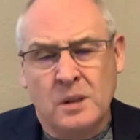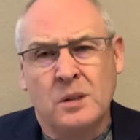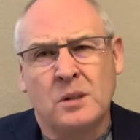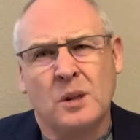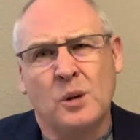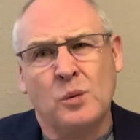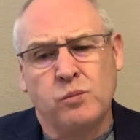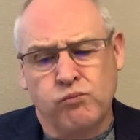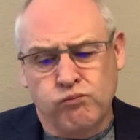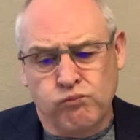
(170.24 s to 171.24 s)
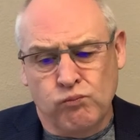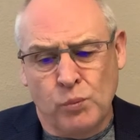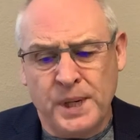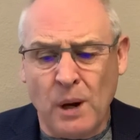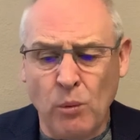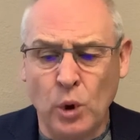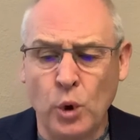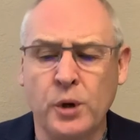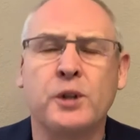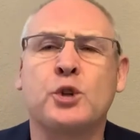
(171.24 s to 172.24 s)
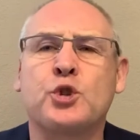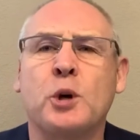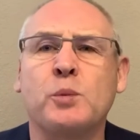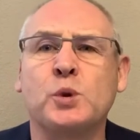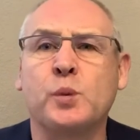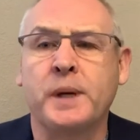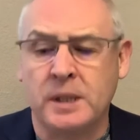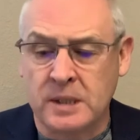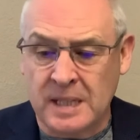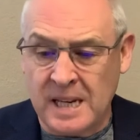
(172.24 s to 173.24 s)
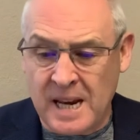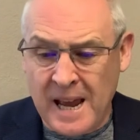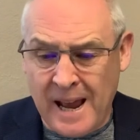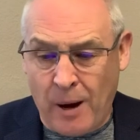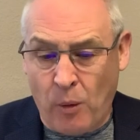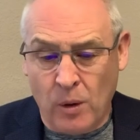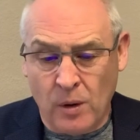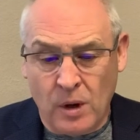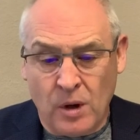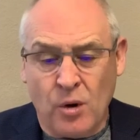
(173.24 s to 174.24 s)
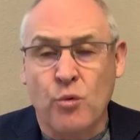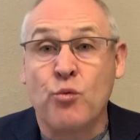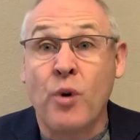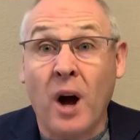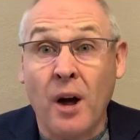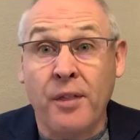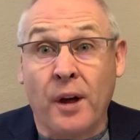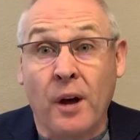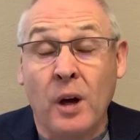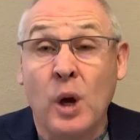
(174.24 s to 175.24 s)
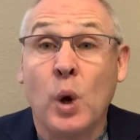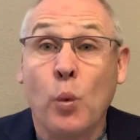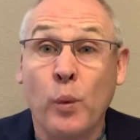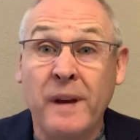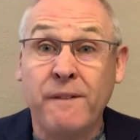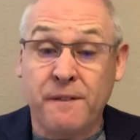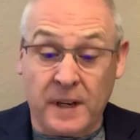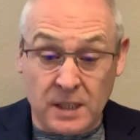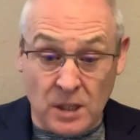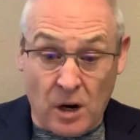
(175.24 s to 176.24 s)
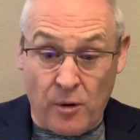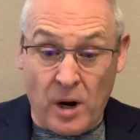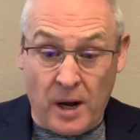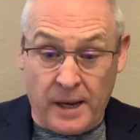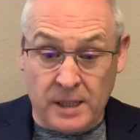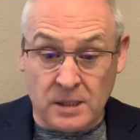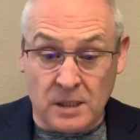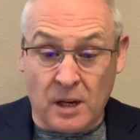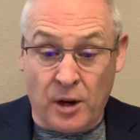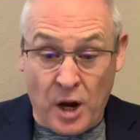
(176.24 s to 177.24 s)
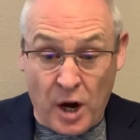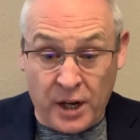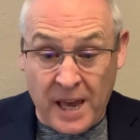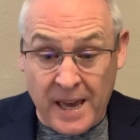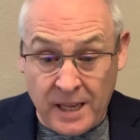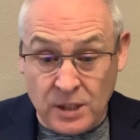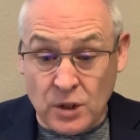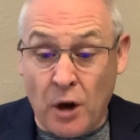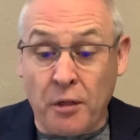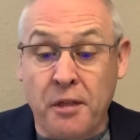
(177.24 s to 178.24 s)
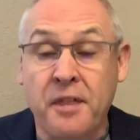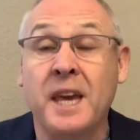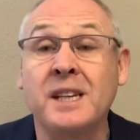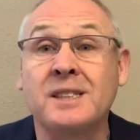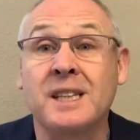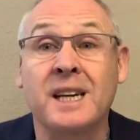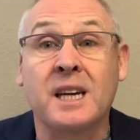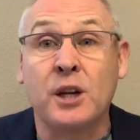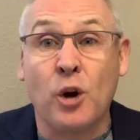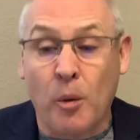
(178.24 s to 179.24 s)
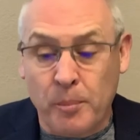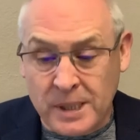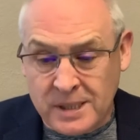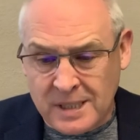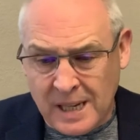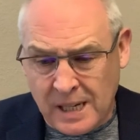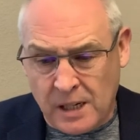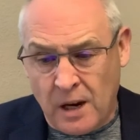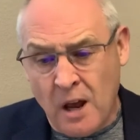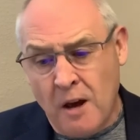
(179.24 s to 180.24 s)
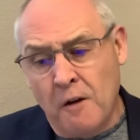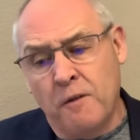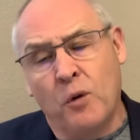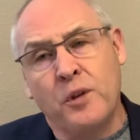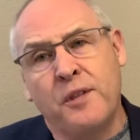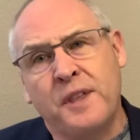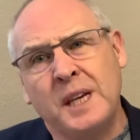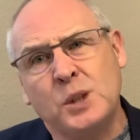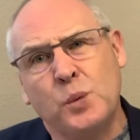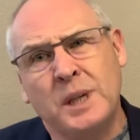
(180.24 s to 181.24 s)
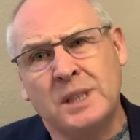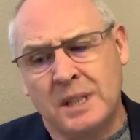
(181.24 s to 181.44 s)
So we don't look at the troubles we can see now. Rather, we fix our eyes and our gaze on things that cannot be seen, for the things we